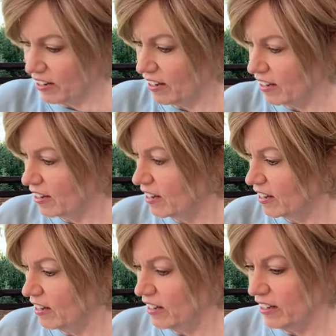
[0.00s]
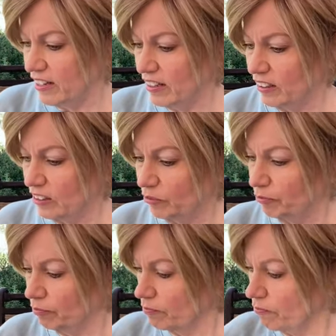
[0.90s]

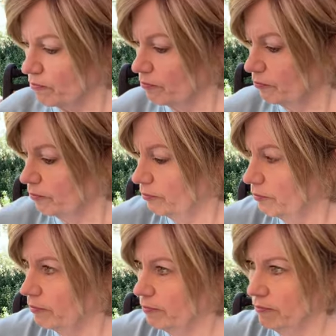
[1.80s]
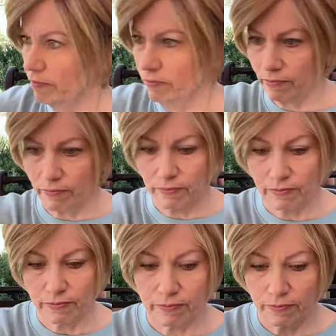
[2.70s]

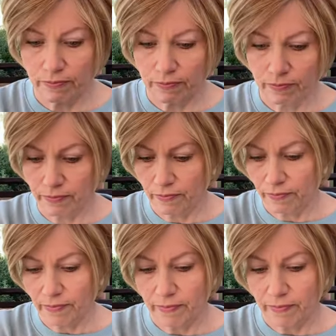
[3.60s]
(no one is talking)